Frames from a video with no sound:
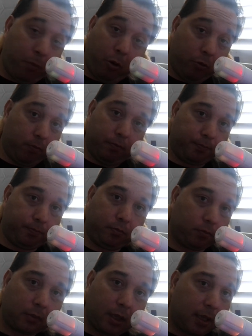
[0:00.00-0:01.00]
boat,
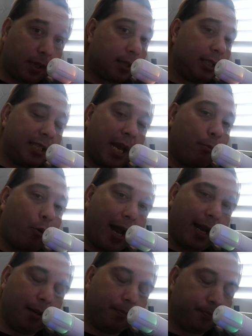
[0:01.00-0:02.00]
same
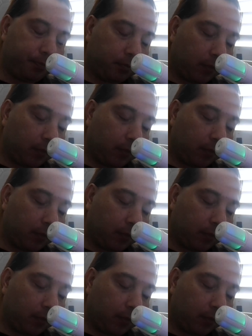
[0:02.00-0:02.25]
wagon.